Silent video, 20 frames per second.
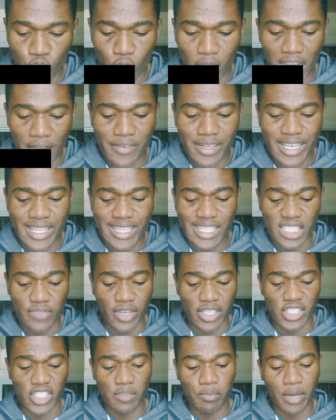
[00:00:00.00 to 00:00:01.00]
We have Leeds
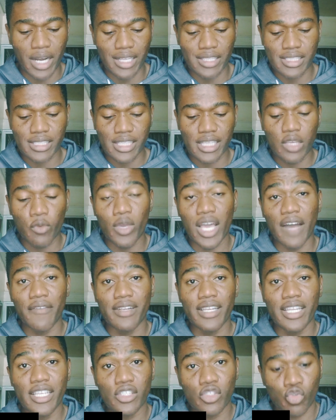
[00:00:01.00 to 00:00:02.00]
versus Barnsley. We have
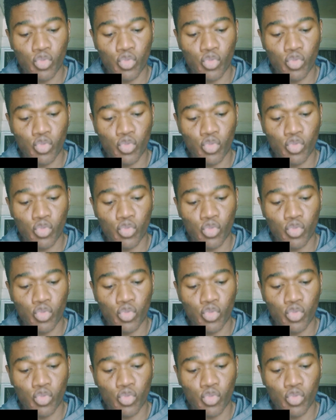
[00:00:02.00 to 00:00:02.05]
Leeds